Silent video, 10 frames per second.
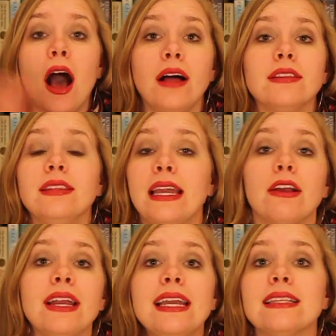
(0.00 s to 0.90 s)

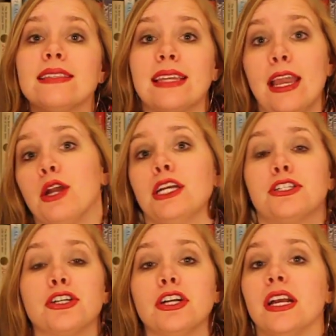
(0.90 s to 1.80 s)
hilarious
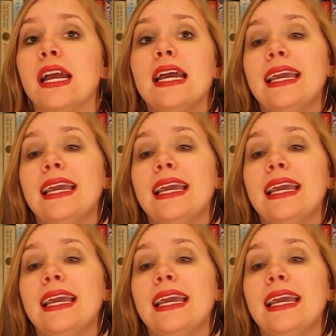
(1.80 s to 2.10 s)
character